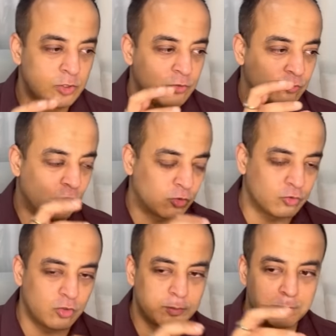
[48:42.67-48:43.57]

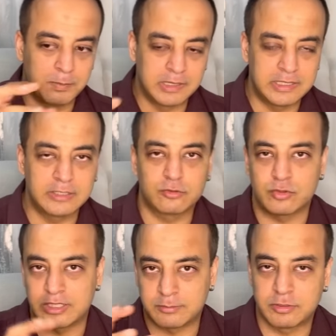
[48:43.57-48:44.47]
focus on building
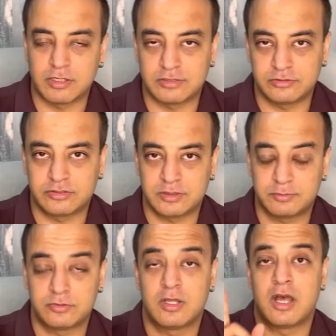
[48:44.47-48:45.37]
credible
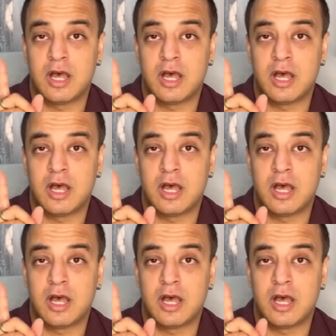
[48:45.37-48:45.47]
relationships